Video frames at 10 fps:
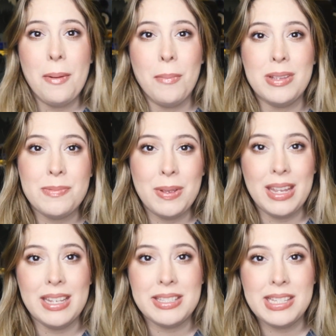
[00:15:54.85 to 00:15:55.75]
Miss
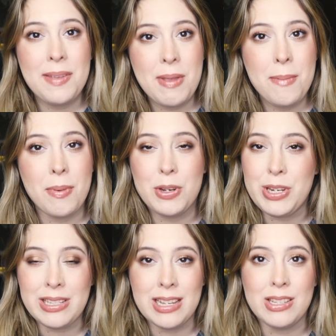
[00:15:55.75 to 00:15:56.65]
P is sleeping, but
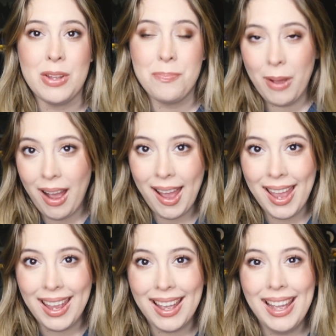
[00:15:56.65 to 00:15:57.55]
she says
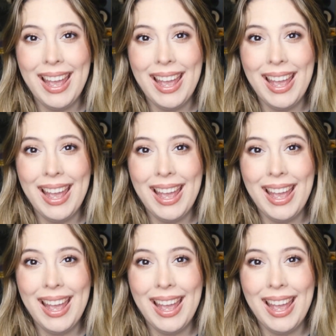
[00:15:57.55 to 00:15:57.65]
goodbye.